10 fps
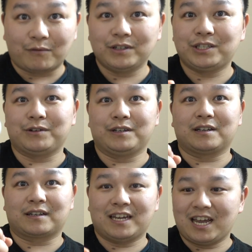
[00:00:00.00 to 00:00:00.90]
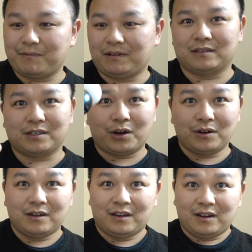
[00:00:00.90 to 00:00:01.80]
once you're in the game, you can just
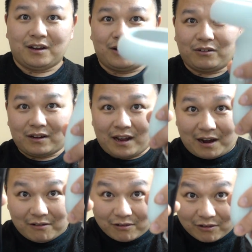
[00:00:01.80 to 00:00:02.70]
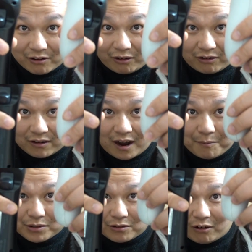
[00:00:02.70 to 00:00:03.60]
look at how
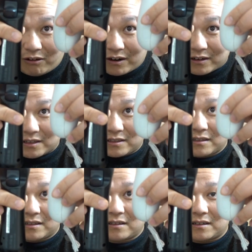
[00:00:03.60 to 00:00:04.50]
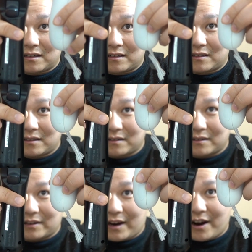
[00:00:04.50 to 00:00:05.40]
much longer this
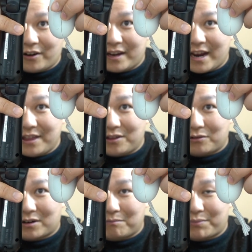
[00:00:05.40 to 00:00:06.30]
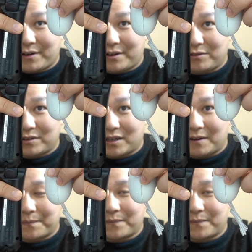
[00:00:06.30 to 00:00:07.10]
on the handle compared to the